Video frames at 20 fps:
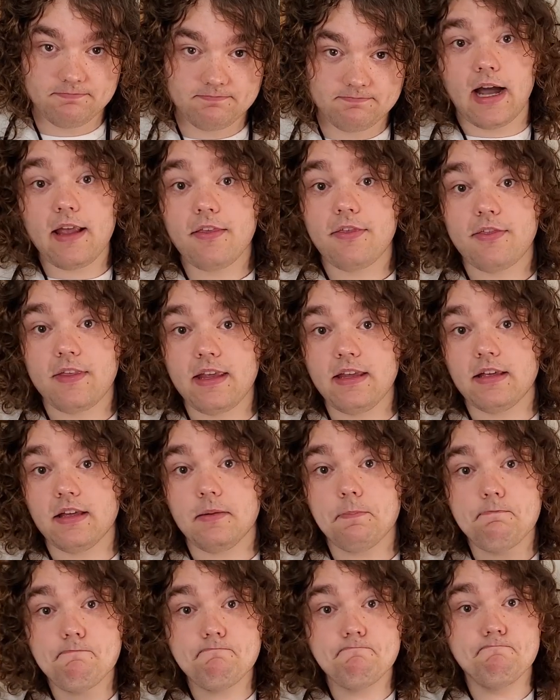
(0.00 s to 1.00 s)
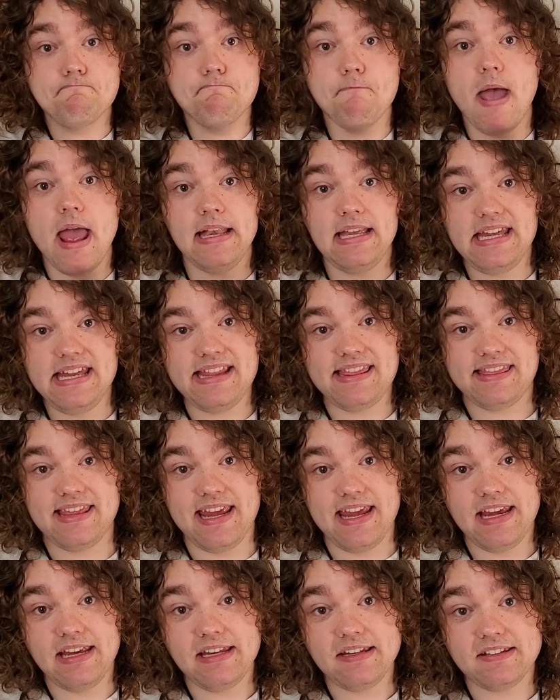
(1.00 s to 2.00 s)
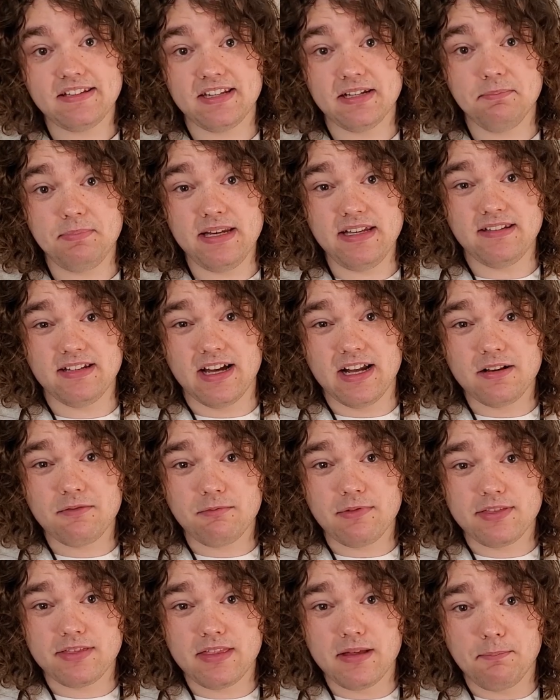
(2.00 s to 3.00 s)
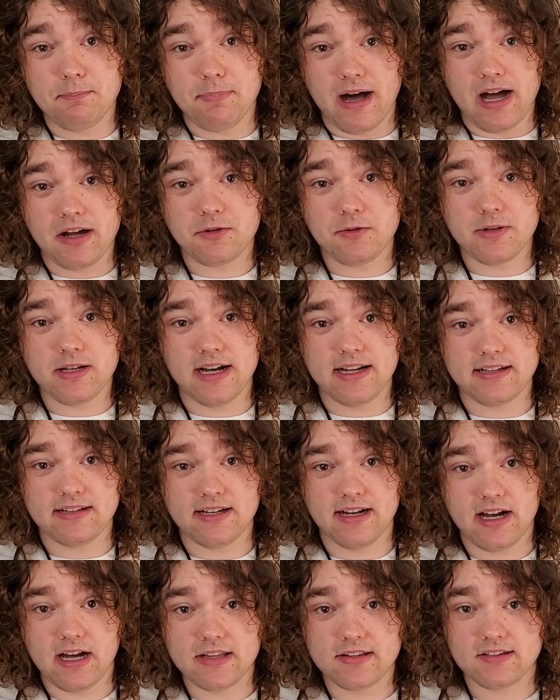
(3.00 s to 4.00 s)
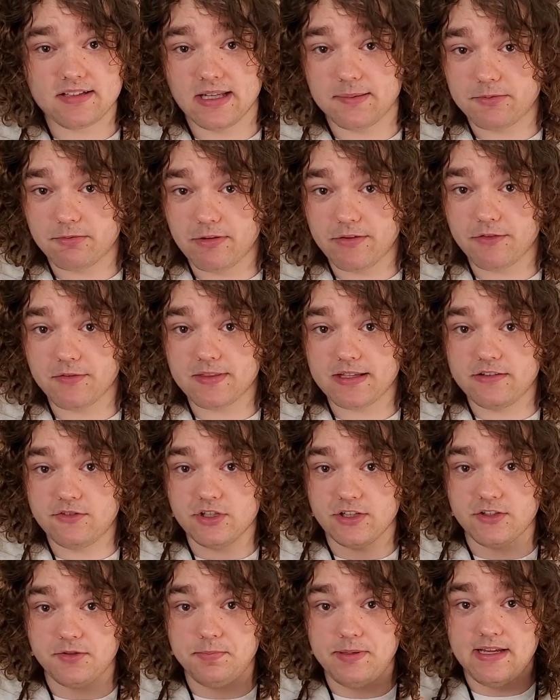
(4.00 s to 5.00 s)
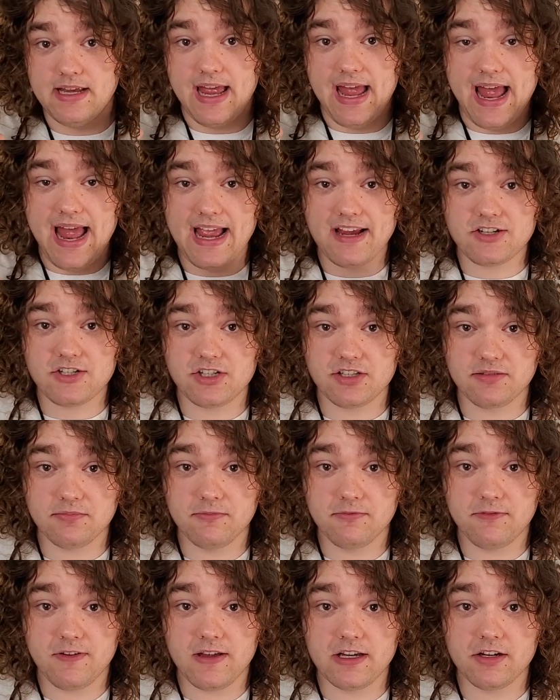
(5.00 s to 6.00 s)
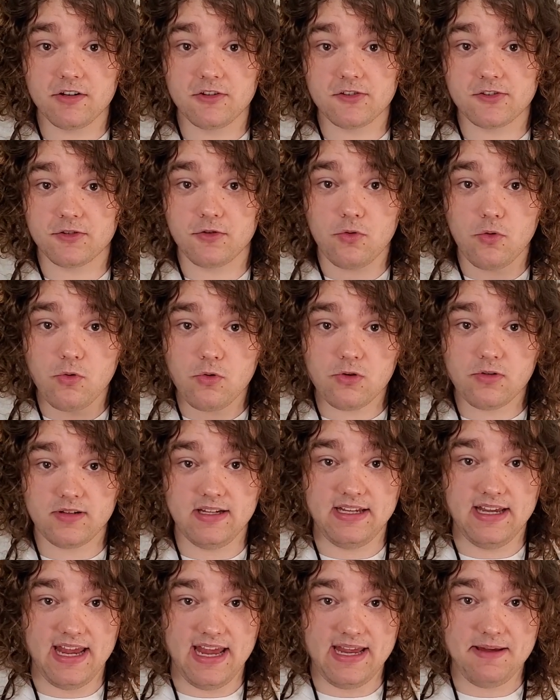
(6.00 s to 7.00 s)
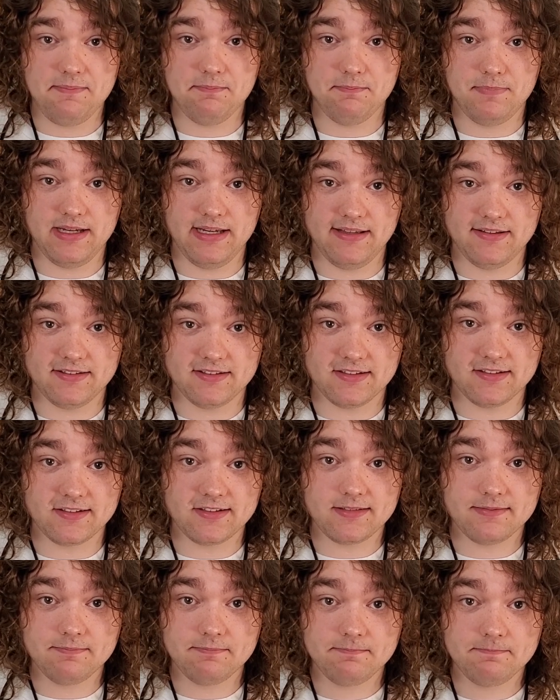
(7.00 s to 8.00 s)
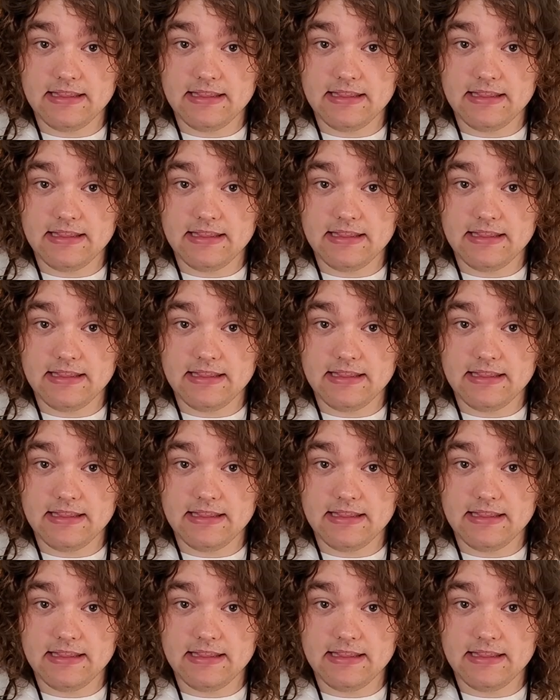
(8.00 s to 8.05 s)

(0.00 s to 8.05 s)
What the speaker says: I think many things can be done with the Bakugan concept, whether they just be action figures or game pieces.